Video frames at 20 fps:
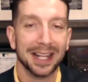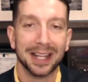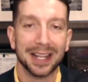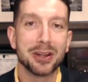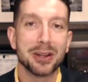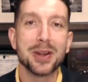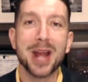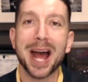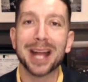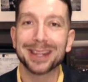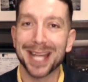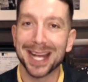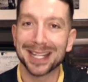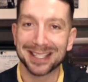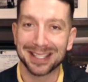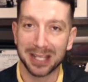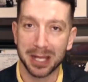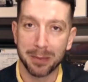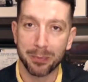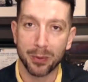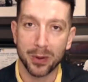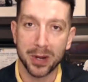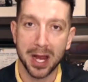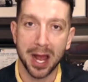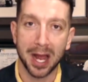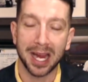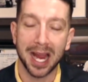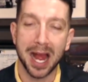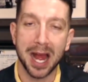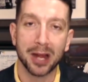they're not that slippery
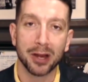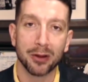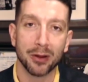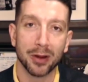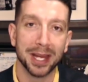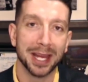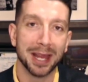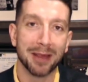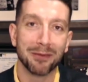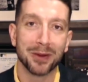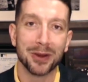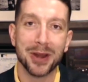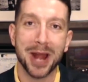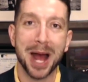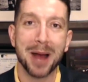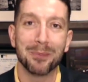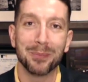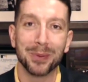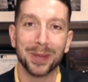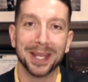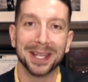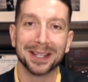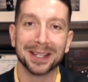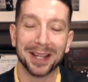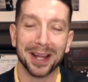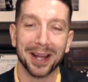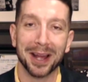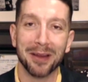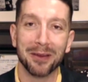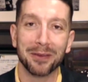on concrete if you're not
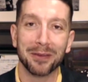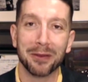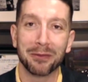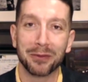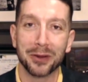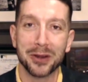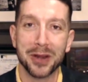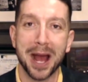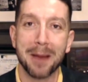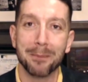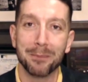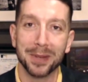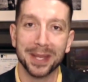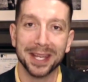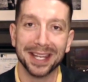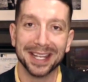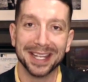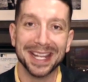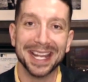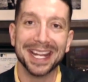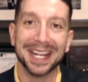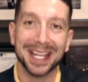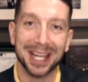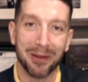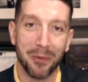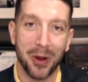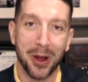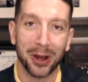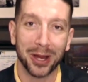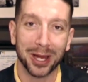being an
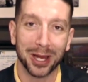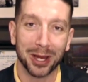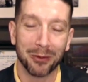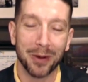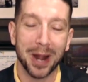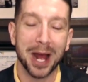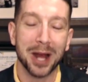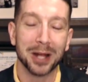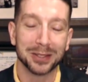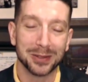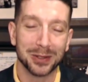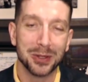idiot walking around.